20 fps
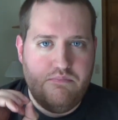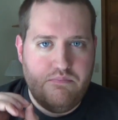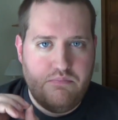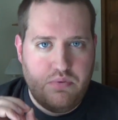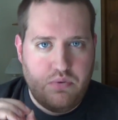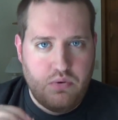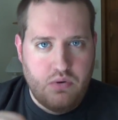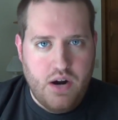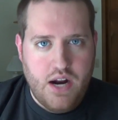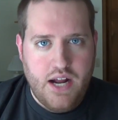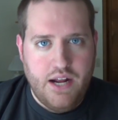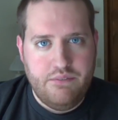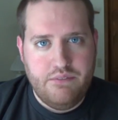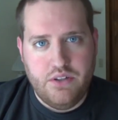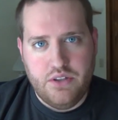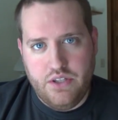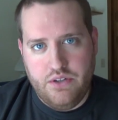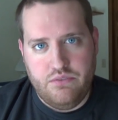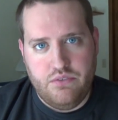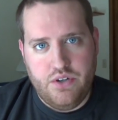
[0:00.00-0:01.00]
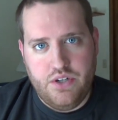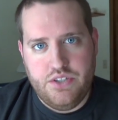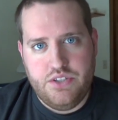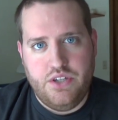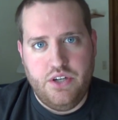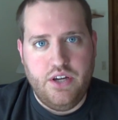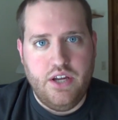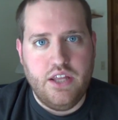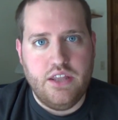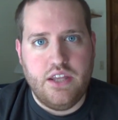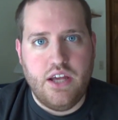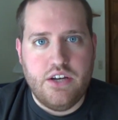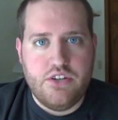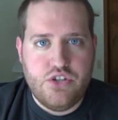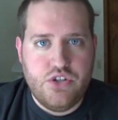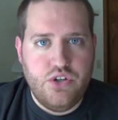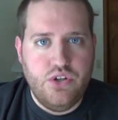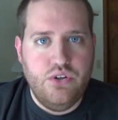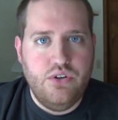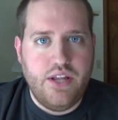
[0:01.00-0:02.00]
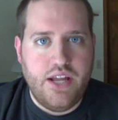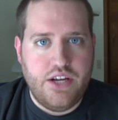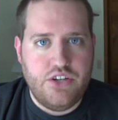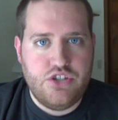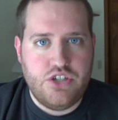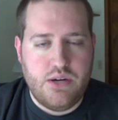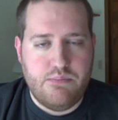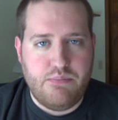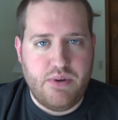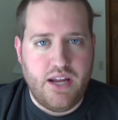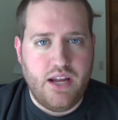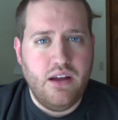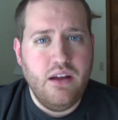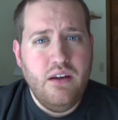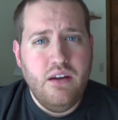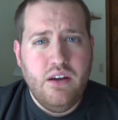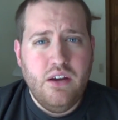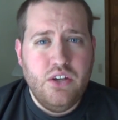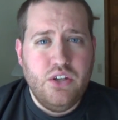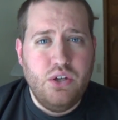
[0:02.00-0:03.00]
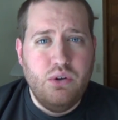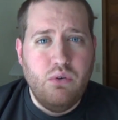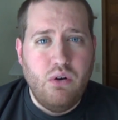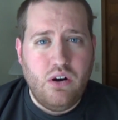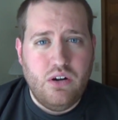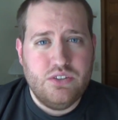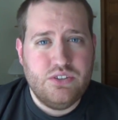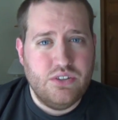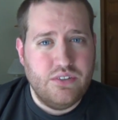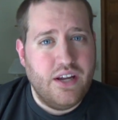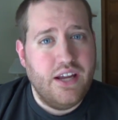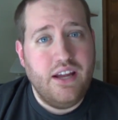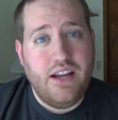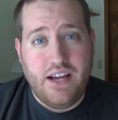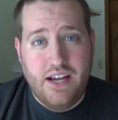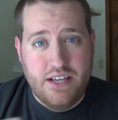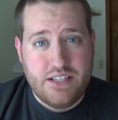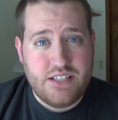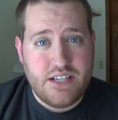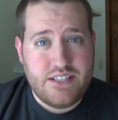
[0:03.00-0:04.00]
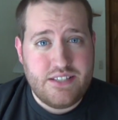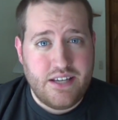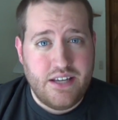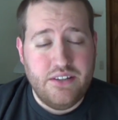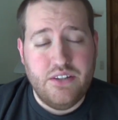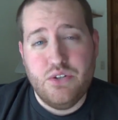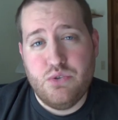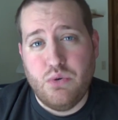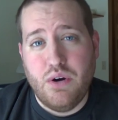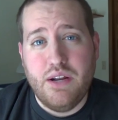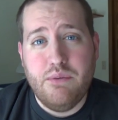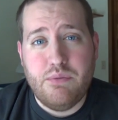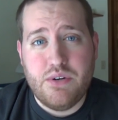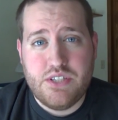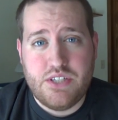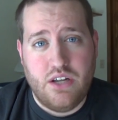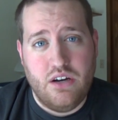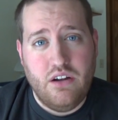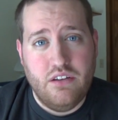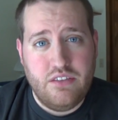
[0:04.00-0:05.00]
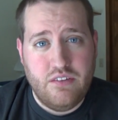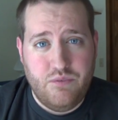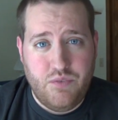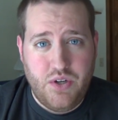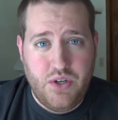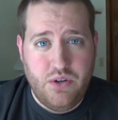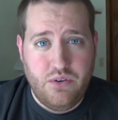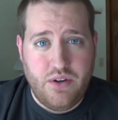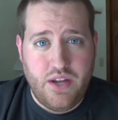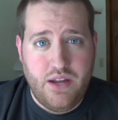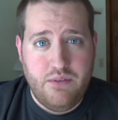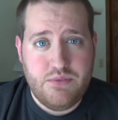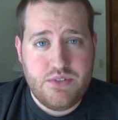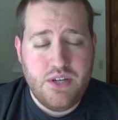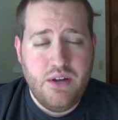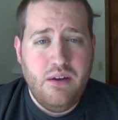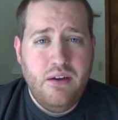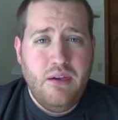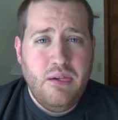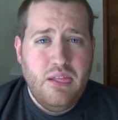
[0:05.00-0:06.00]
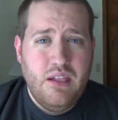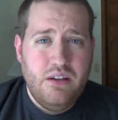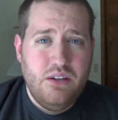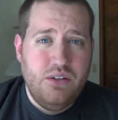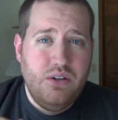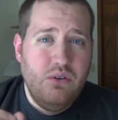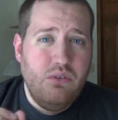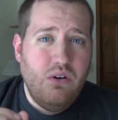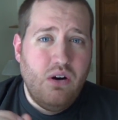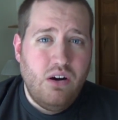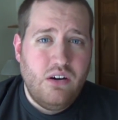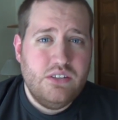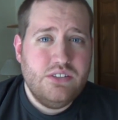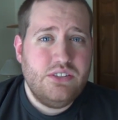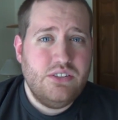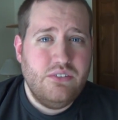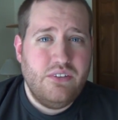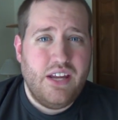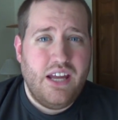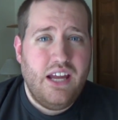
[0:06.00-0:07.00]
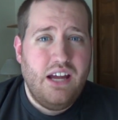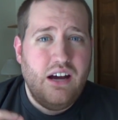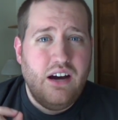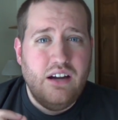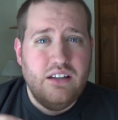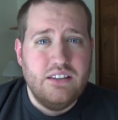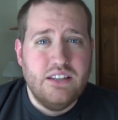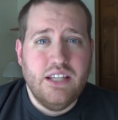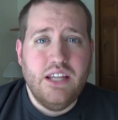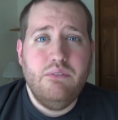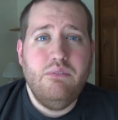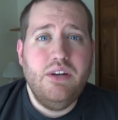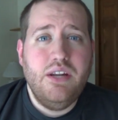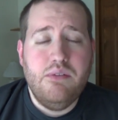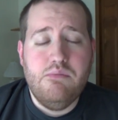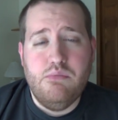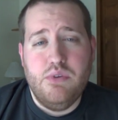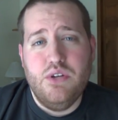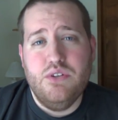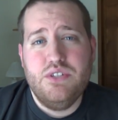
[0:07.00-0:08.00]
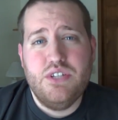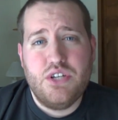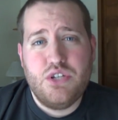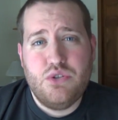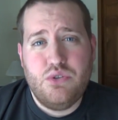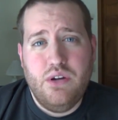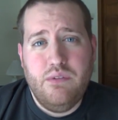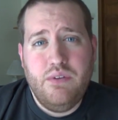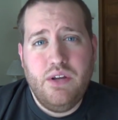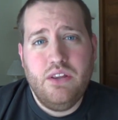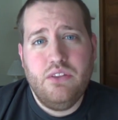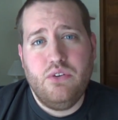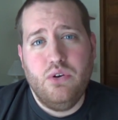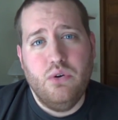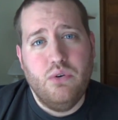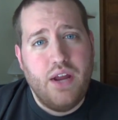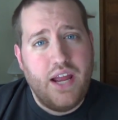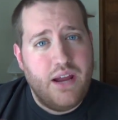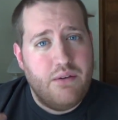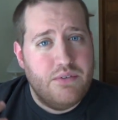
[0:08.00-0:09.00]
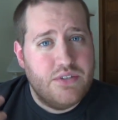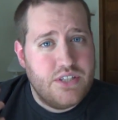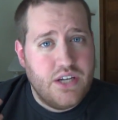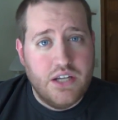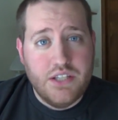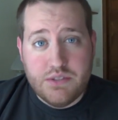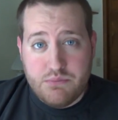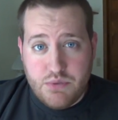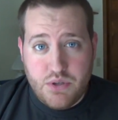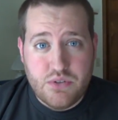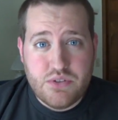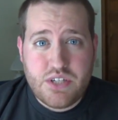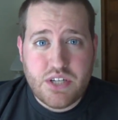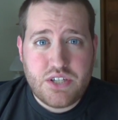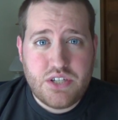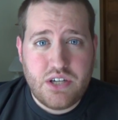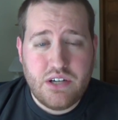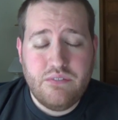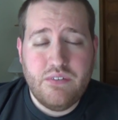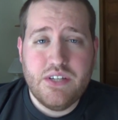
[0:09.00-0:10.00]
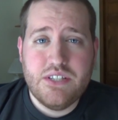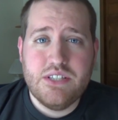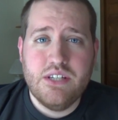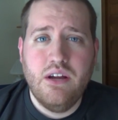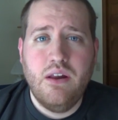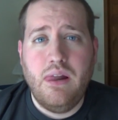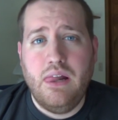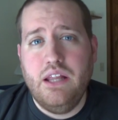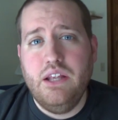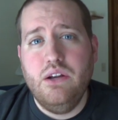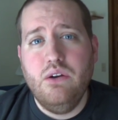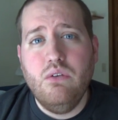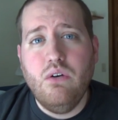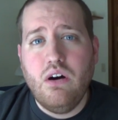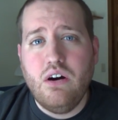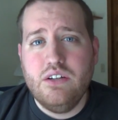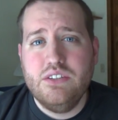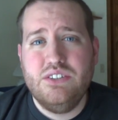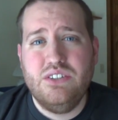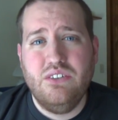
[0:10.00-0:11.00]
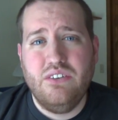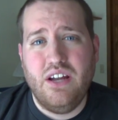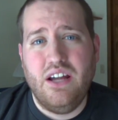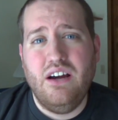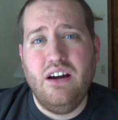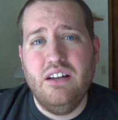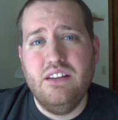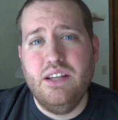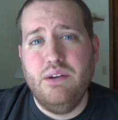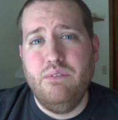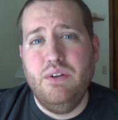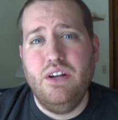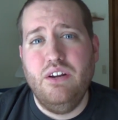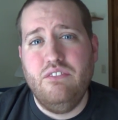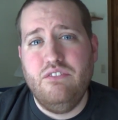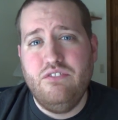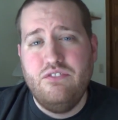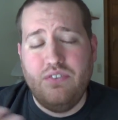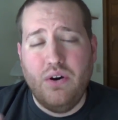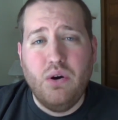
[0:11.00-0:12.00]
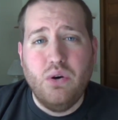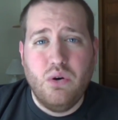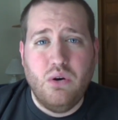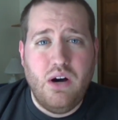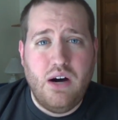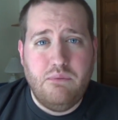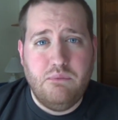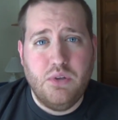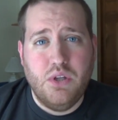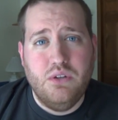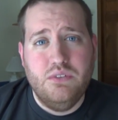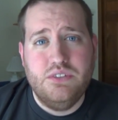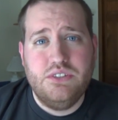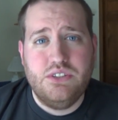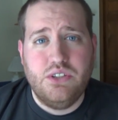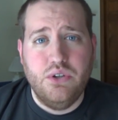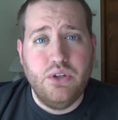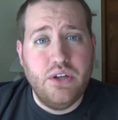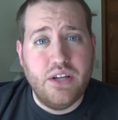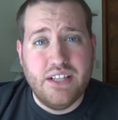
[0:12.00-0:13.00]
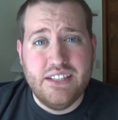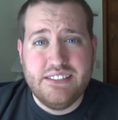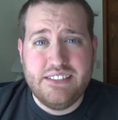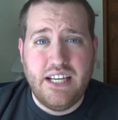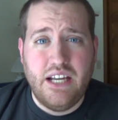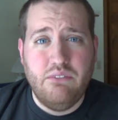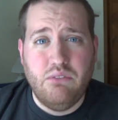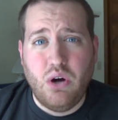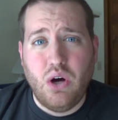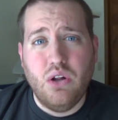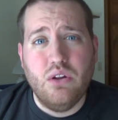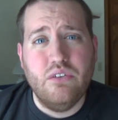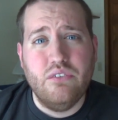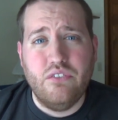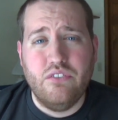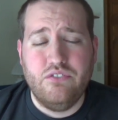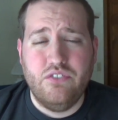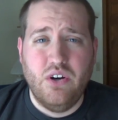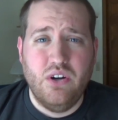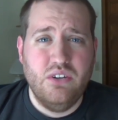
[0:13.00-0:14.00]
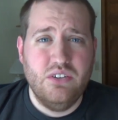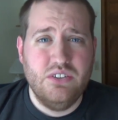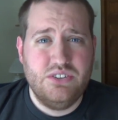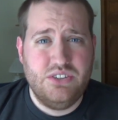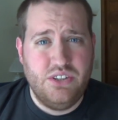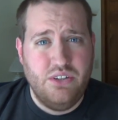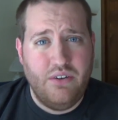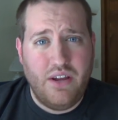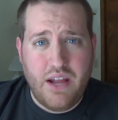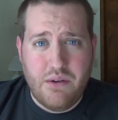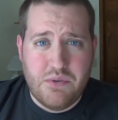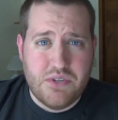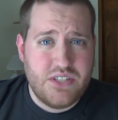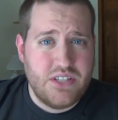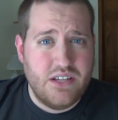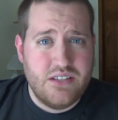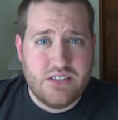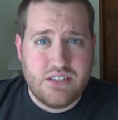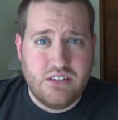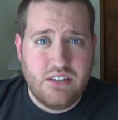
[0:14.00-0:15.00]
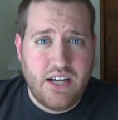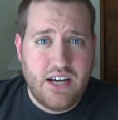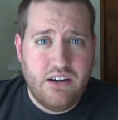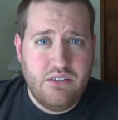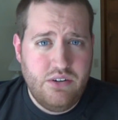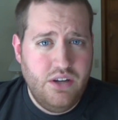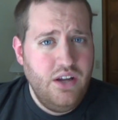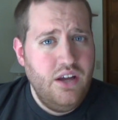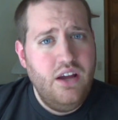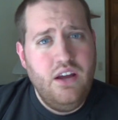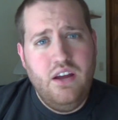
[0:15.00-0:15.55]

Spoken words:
Prime delivery. So you get that 2-day shipping. You also get, as I said, the 20% off the video games. You also get unlimited music streaming through Amazon's music service. You also get unlimited photo uploads, so you can save all of your photos to Amazon's cloud,